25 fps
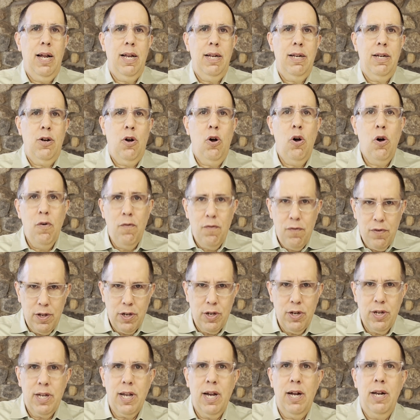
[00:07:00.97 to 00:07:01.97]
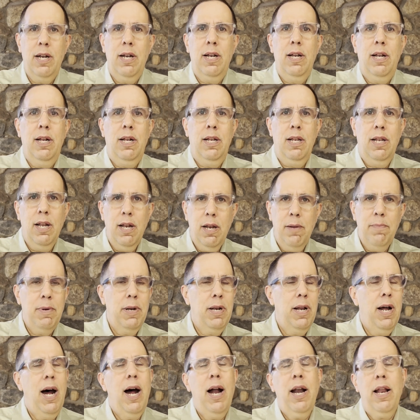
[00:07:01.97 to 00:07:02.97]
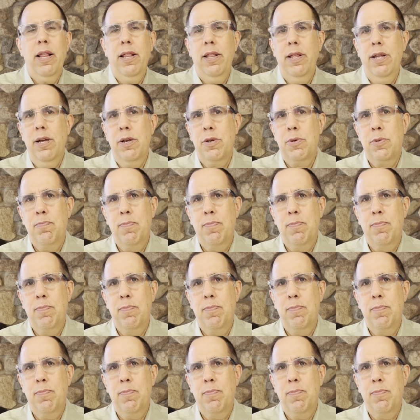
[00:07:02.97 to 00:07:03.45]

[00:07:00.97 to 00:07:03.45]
hopefully you got a little bit out of this,